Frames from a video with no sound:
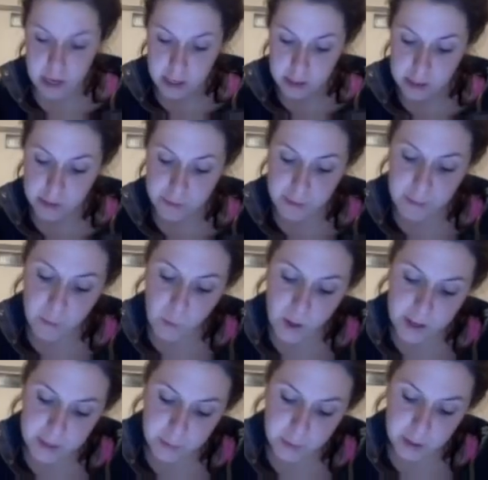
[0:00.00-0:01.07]
So from
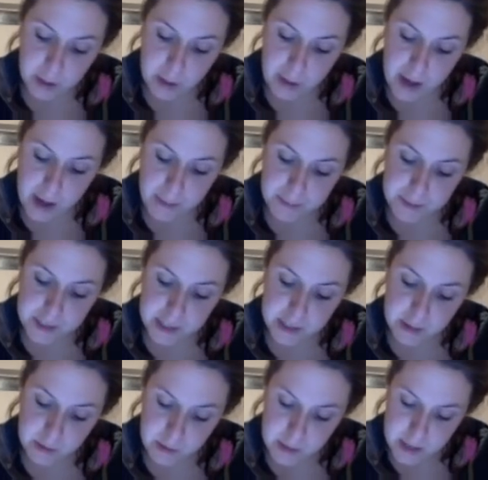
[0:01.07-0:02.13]
1, it will go up
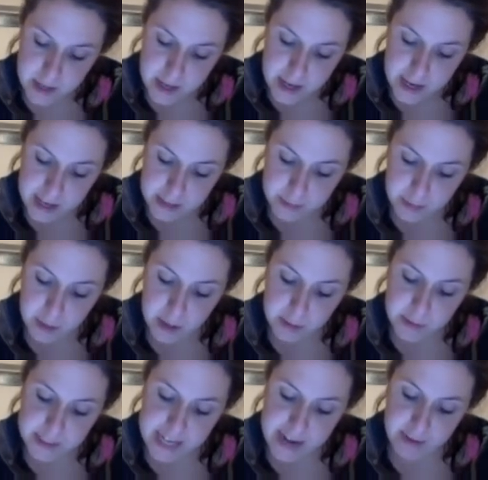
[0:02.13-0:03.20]
2, and it will
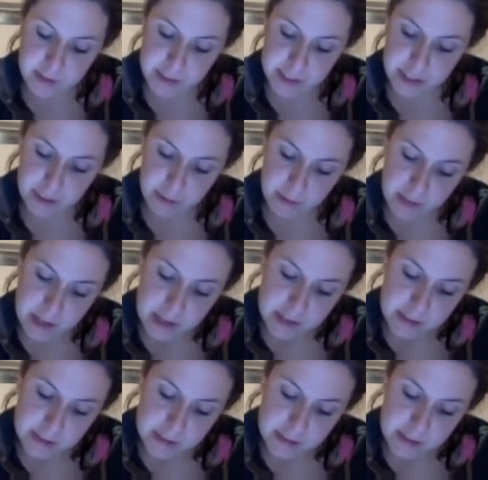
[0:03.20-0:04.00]
go down 2.